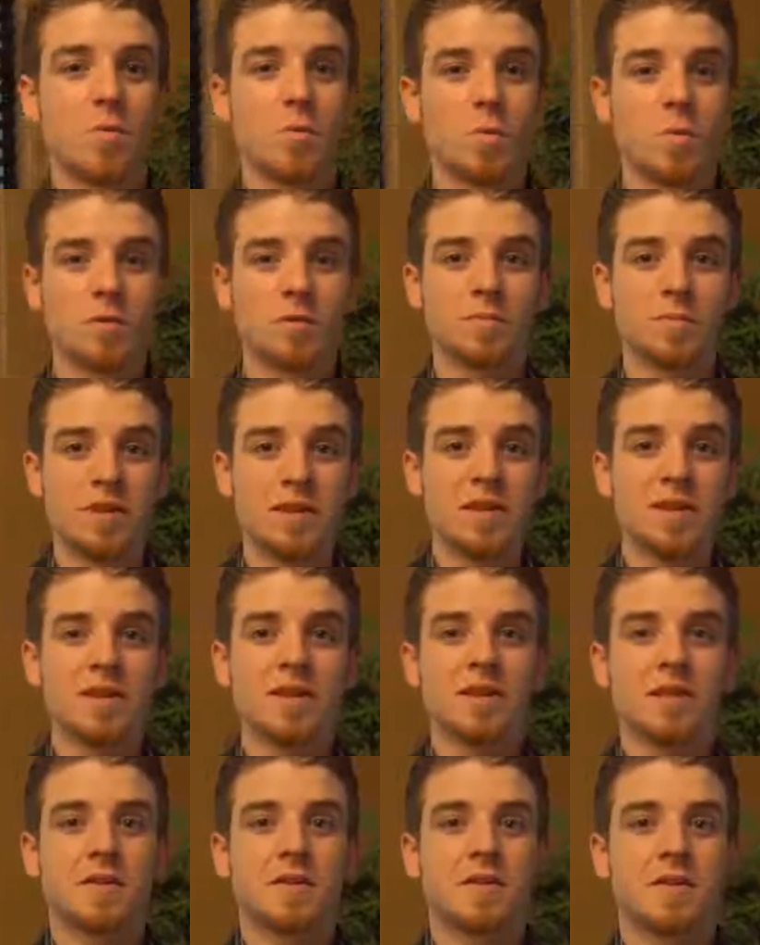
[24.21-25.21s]
will
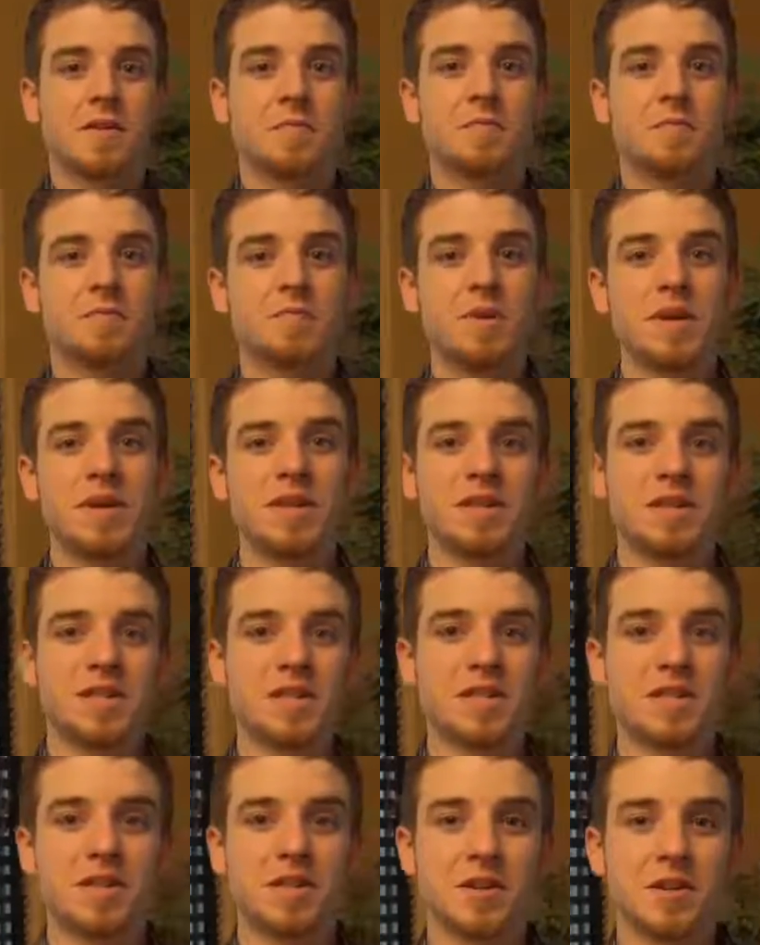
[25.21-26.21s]
be the
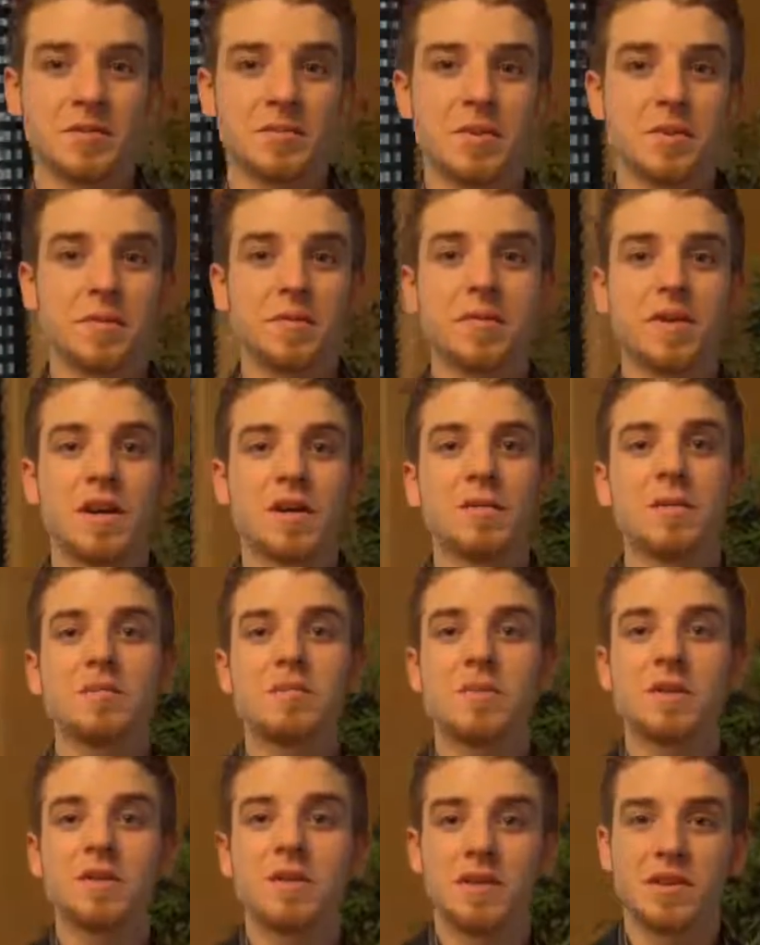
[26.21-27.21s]
biggest years, people
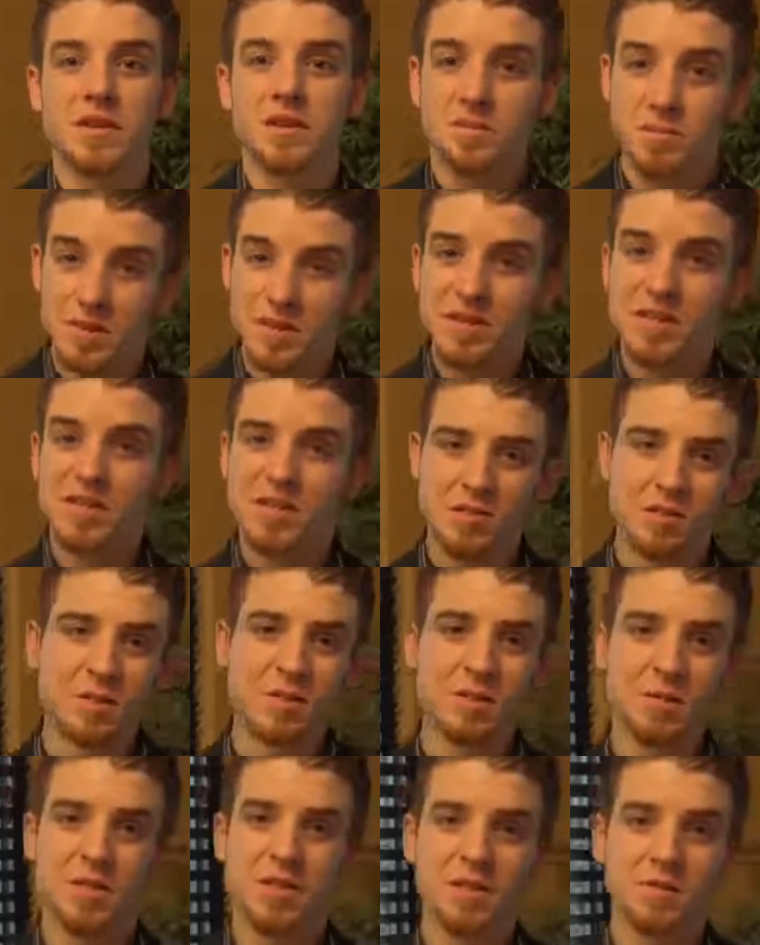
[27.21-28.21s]
becoming millionaires, business
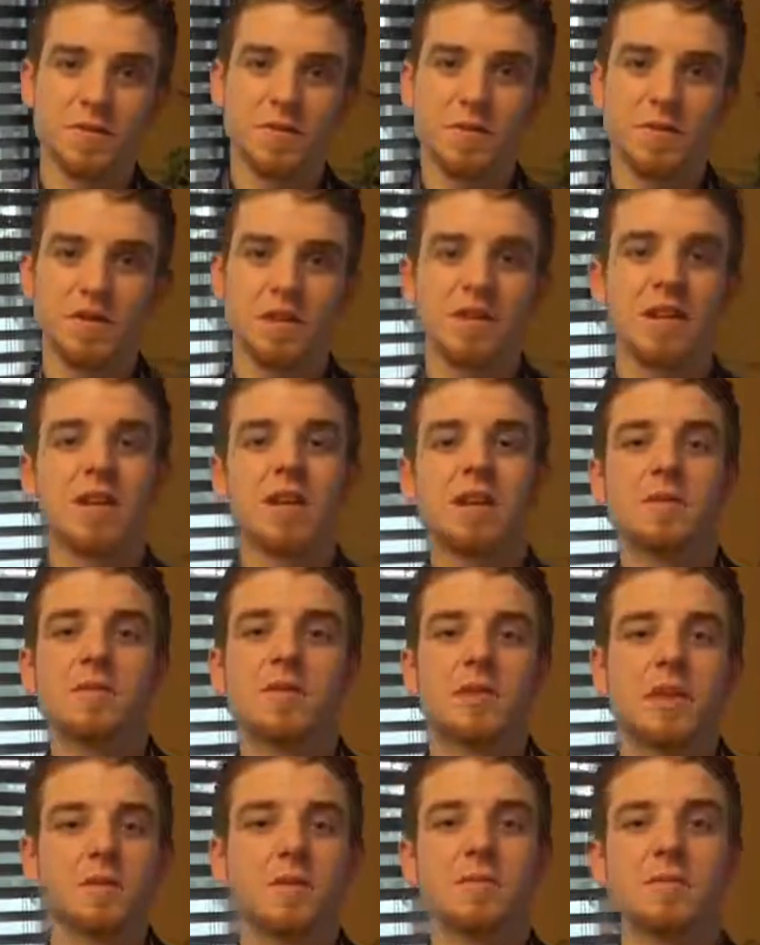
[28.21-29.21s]
owners specifically,
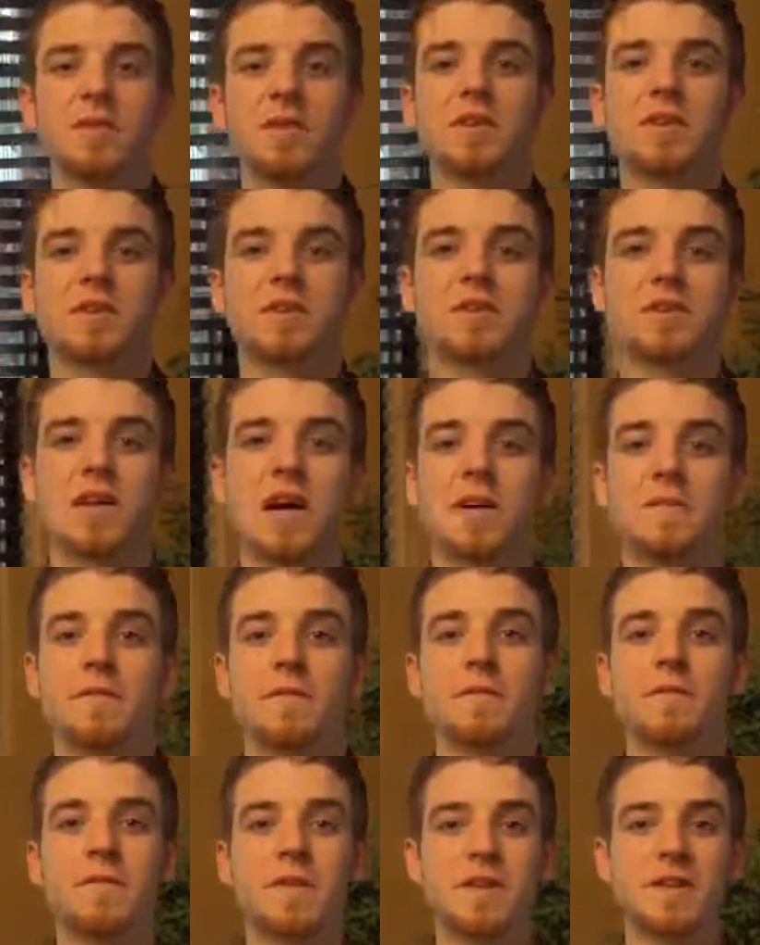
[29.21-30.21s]
becoming millionaires
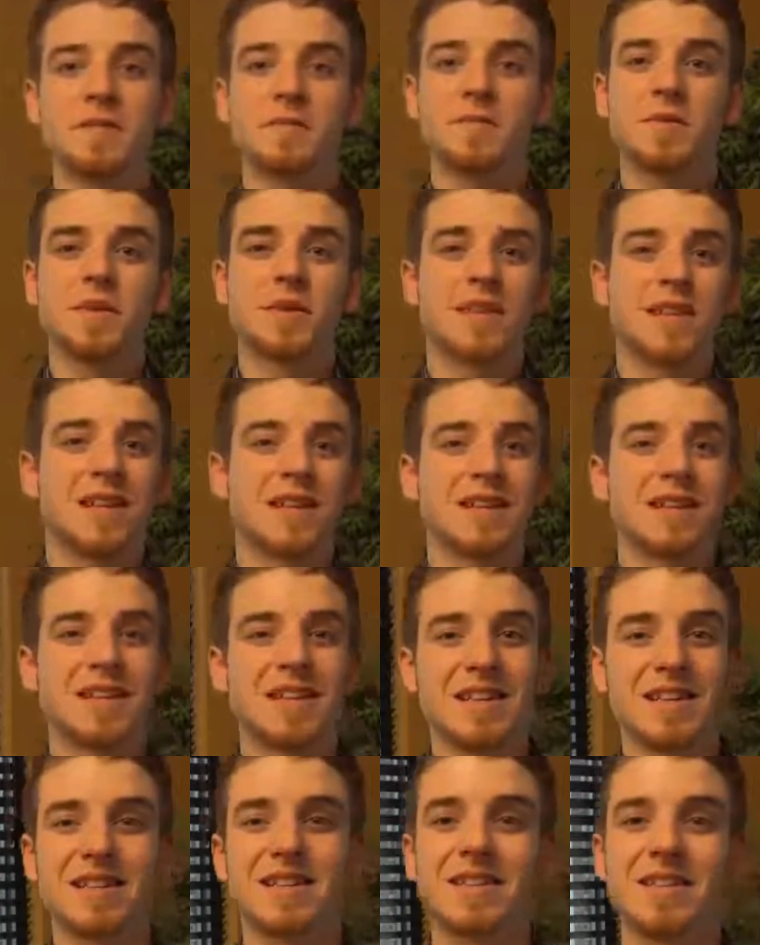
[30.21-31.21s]
off of Facebook and
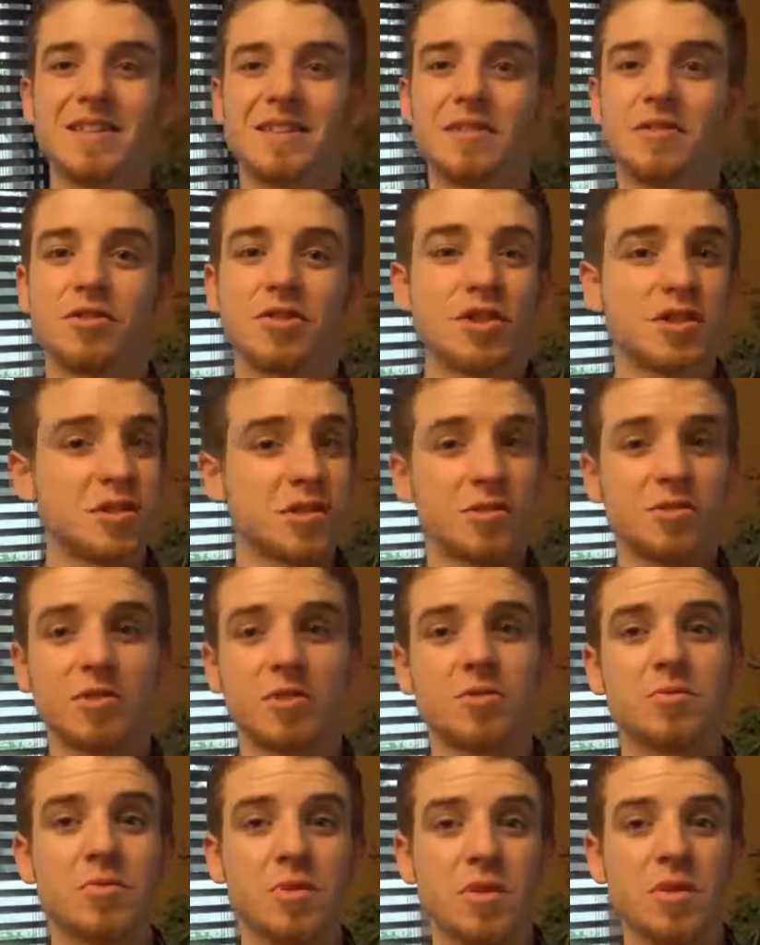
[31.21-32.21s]
LinkedIn. Just
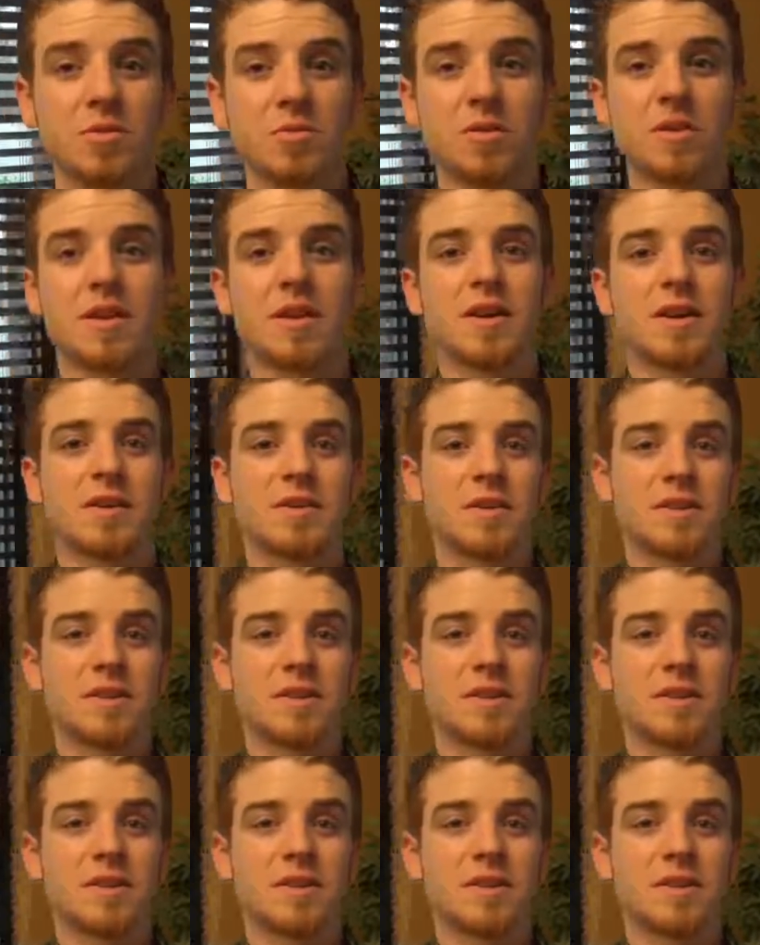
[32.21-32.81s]
those two alone